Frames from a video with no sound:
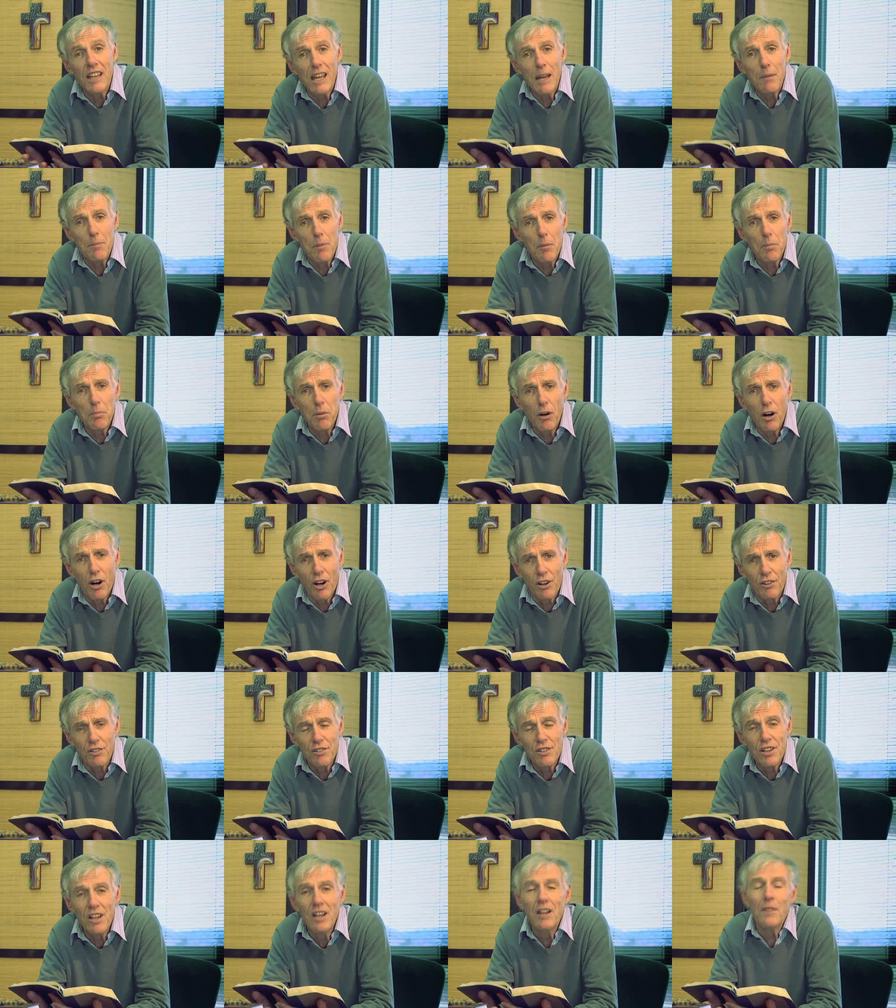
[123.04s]
keep
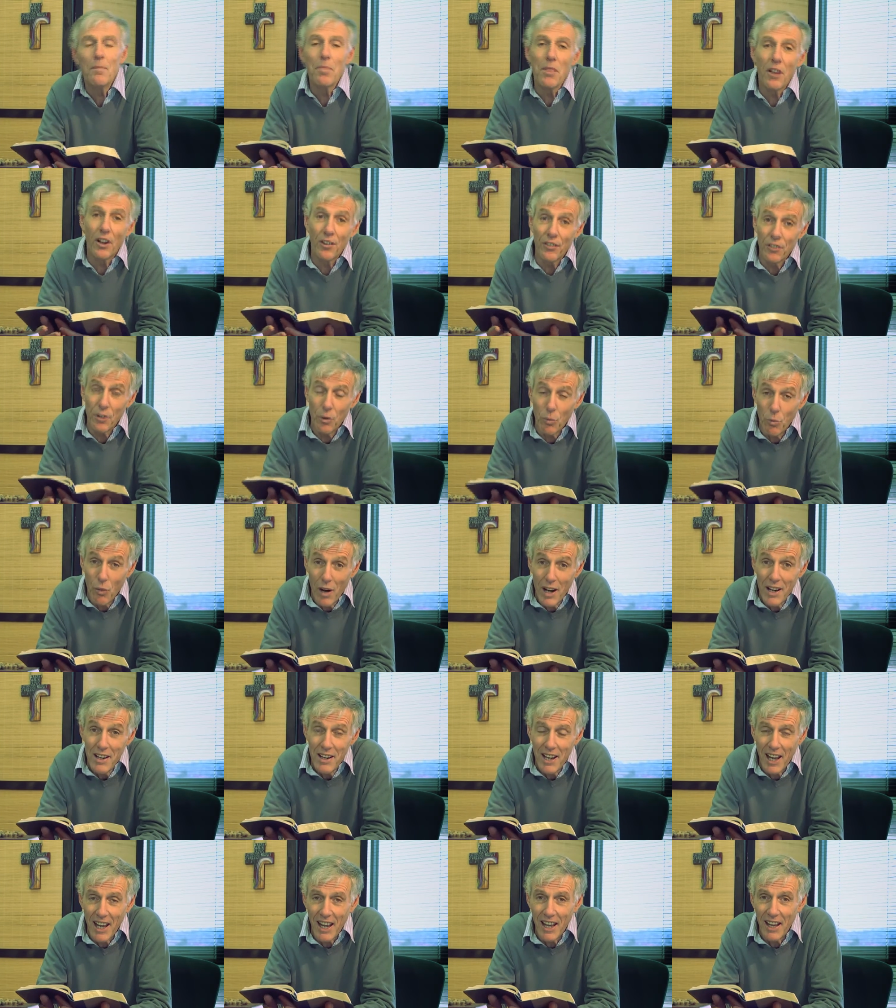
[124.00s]
apart. On the
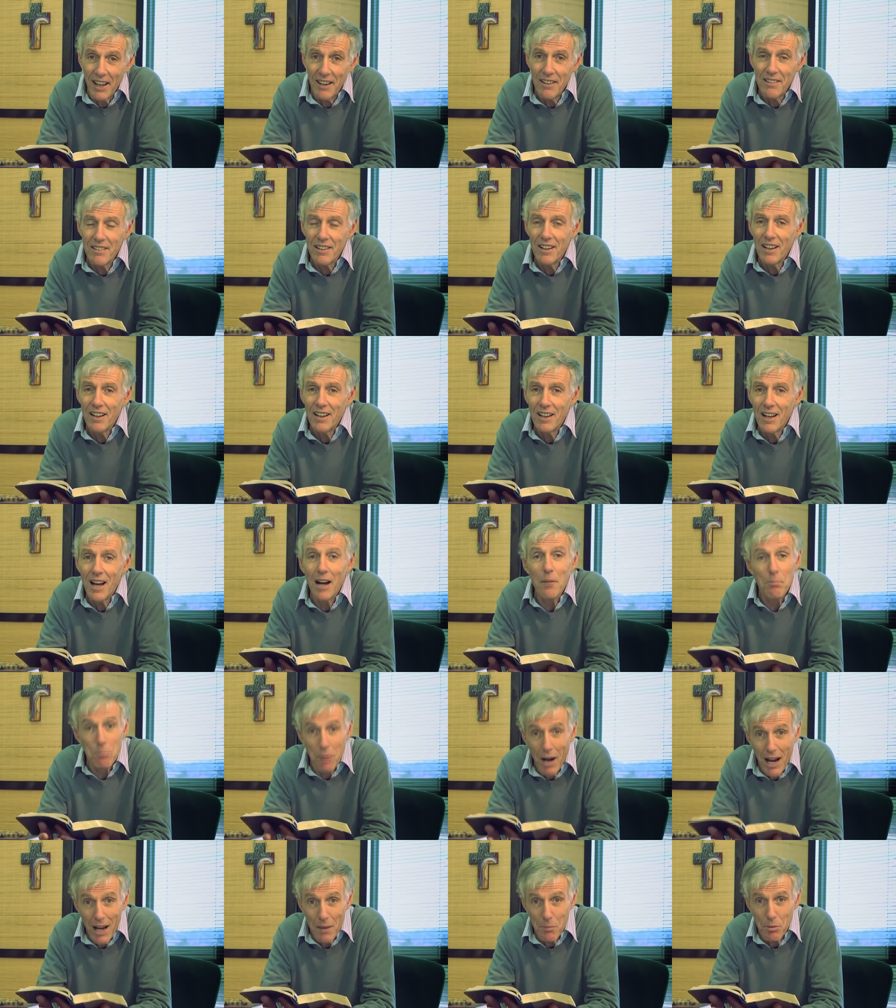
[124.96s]
one hand,
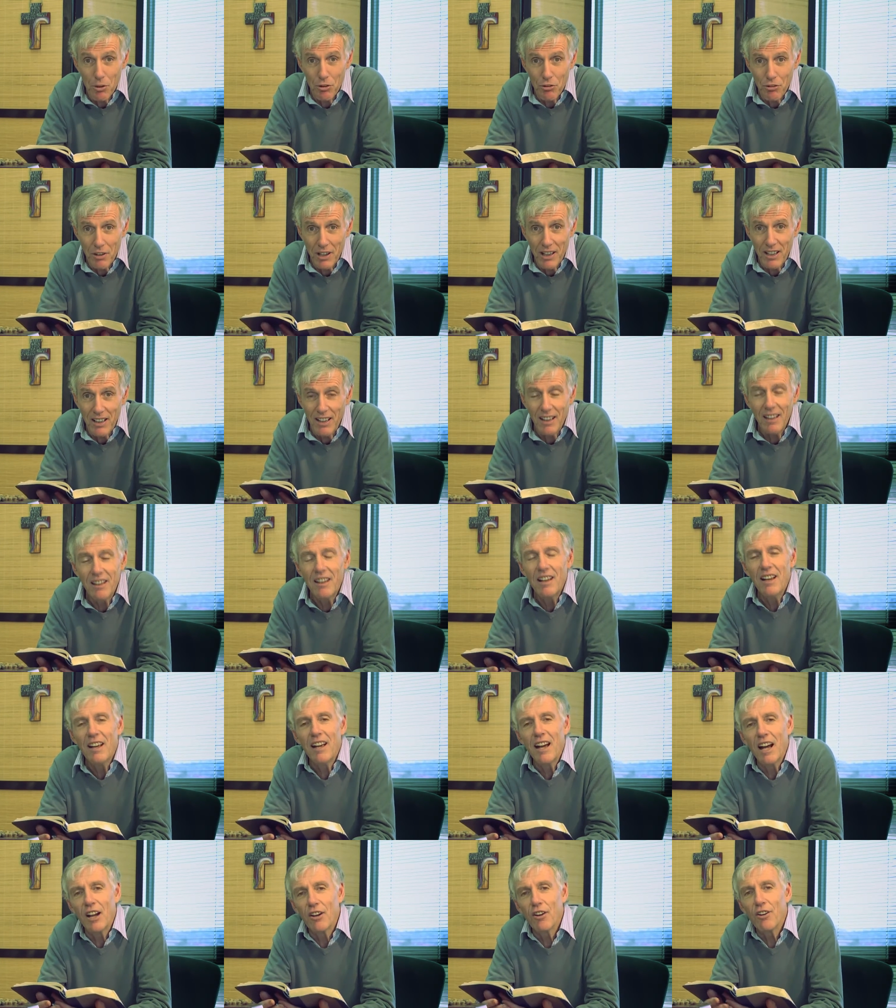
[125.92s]
Bible reading,
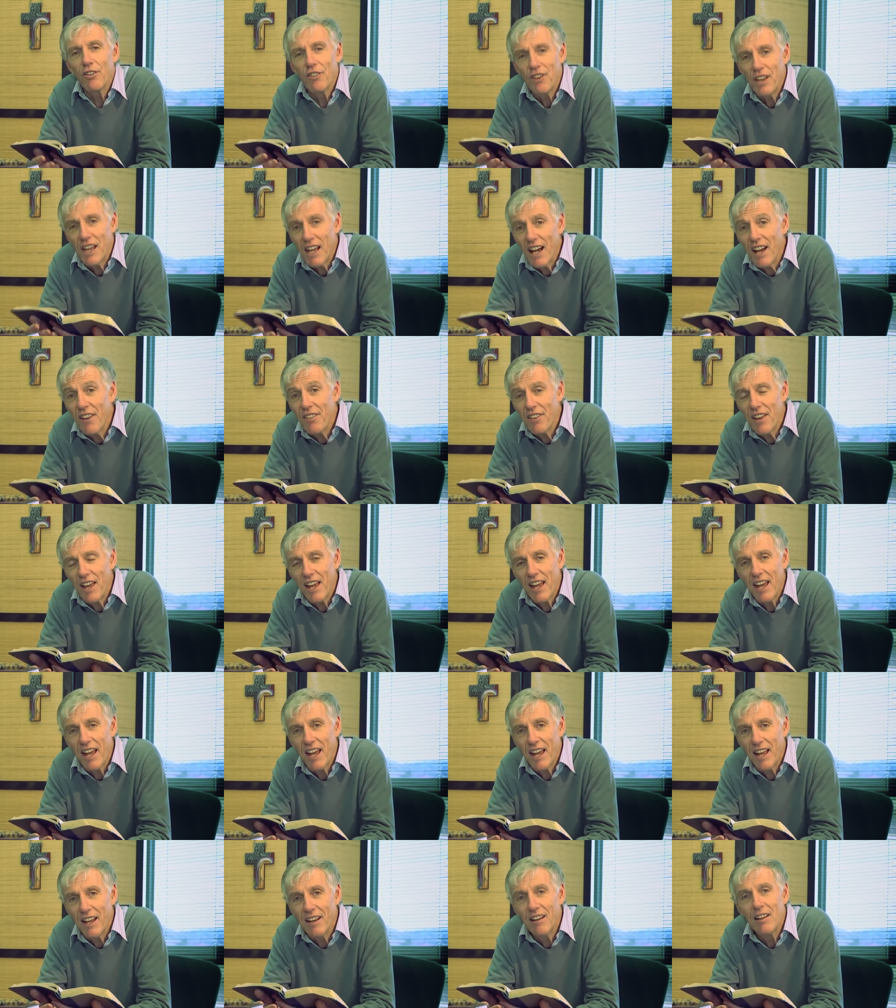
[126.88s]
and on the other
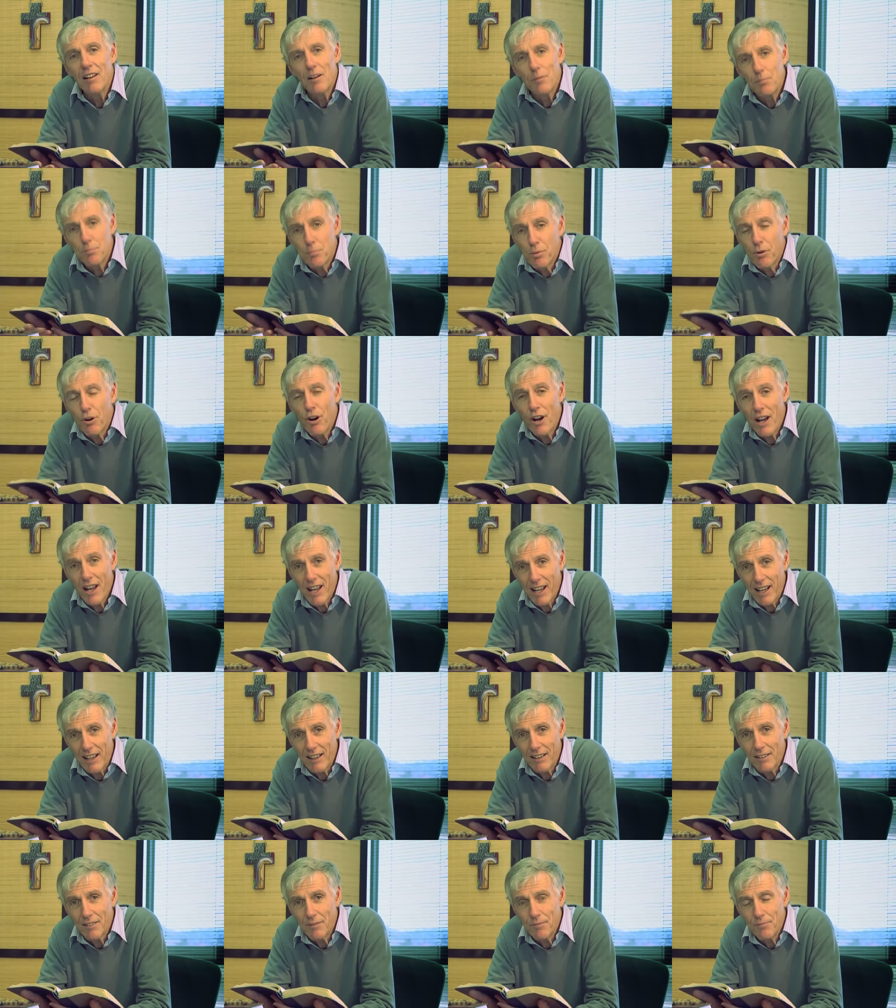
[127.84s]
hand,
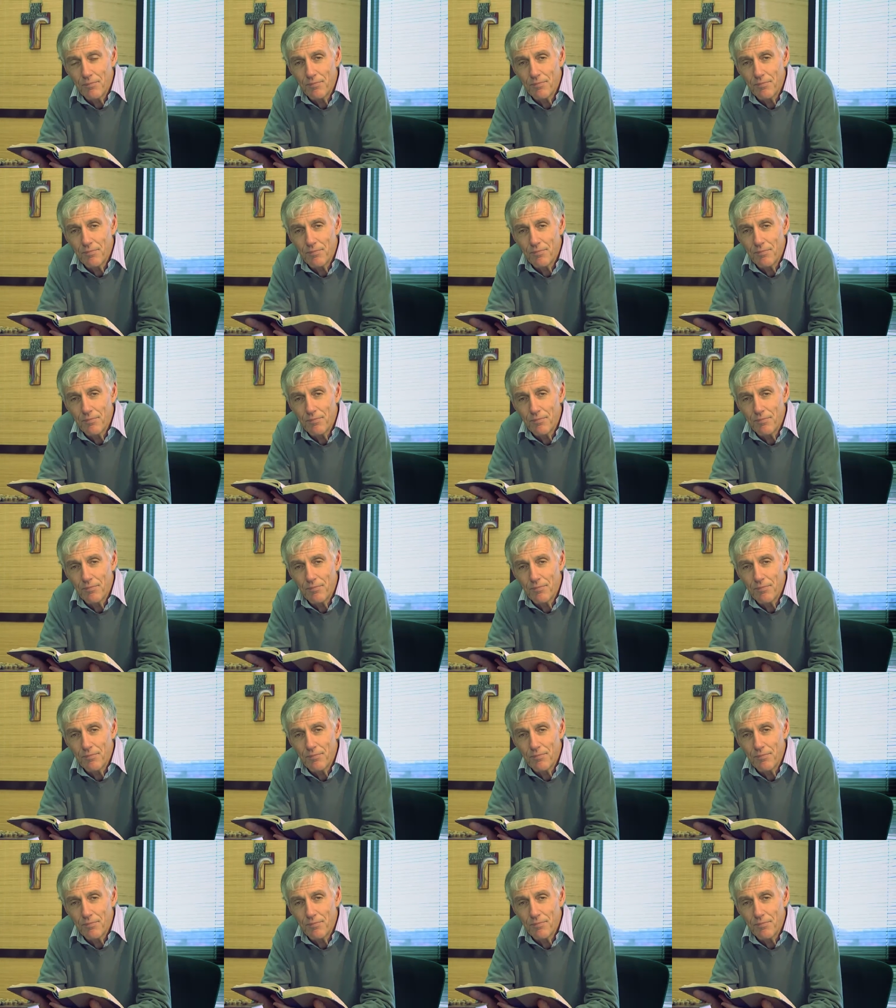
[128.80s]
praying.